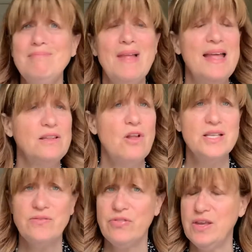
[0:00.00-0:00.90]
And
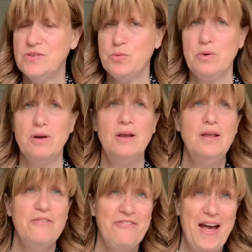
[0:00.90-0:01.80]
lots of things were
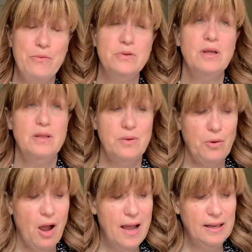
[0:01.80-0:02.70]
found that were
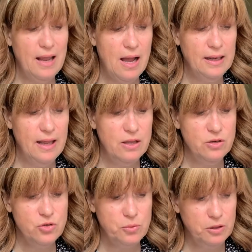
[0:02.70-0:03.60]
highly, highly
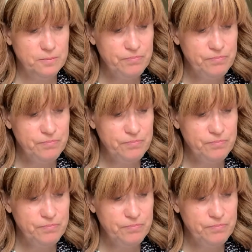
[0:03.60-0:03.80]
unusual.